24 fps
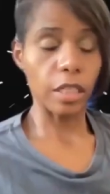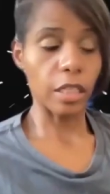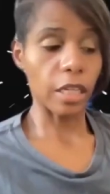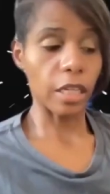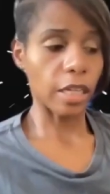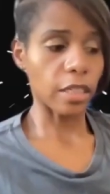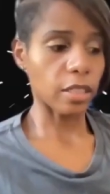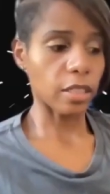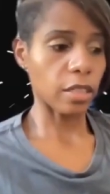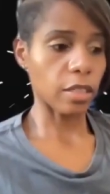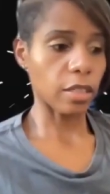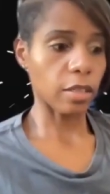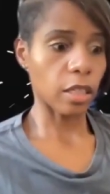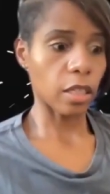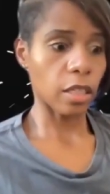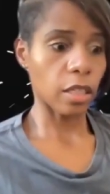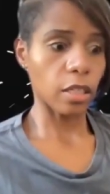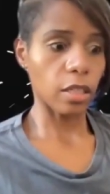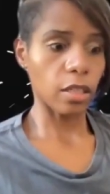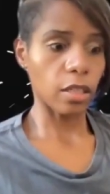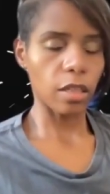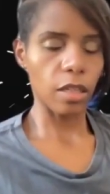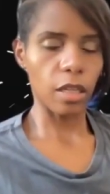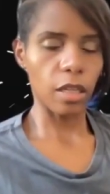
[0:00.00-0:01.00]
And that's the
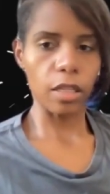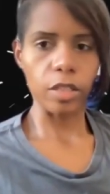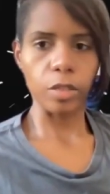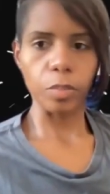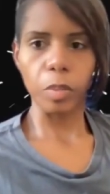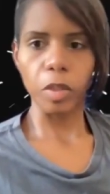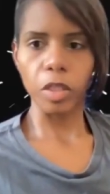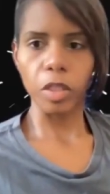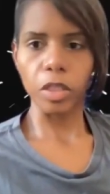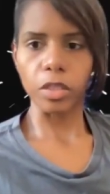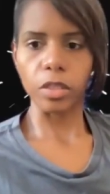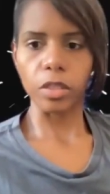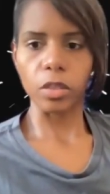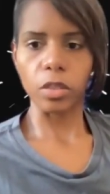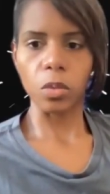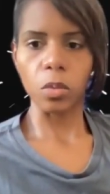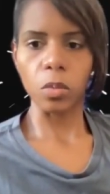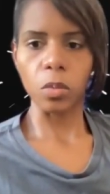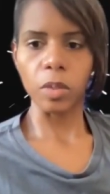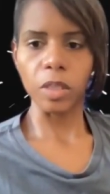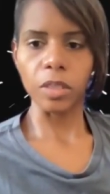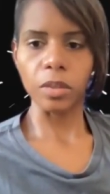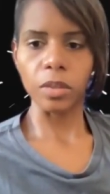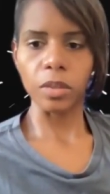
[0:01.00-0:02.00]
key thing, is political
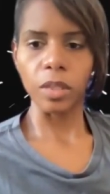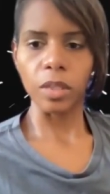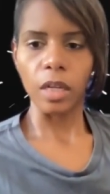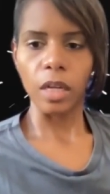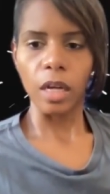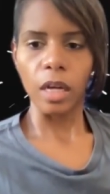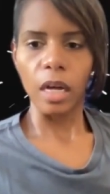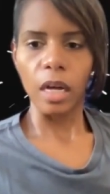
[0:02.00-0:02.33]
will.